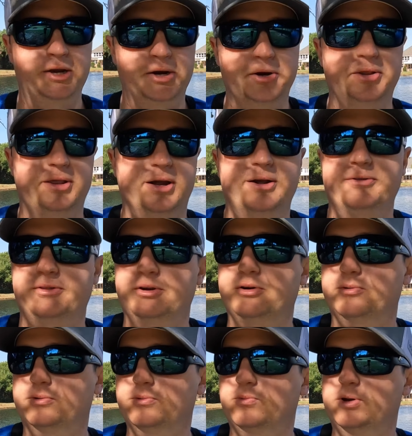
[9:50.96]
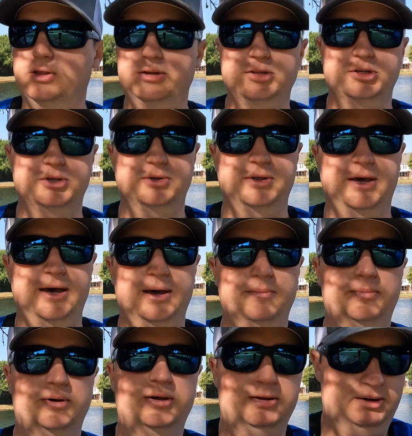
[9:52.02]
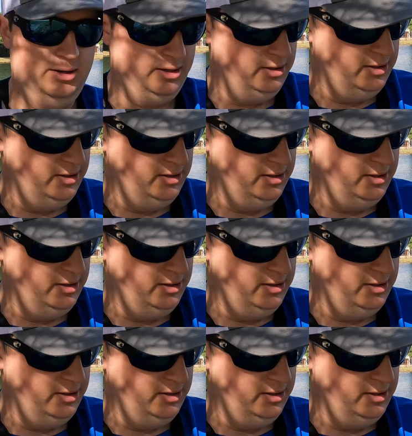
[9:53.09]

here and there that are willing to do that, but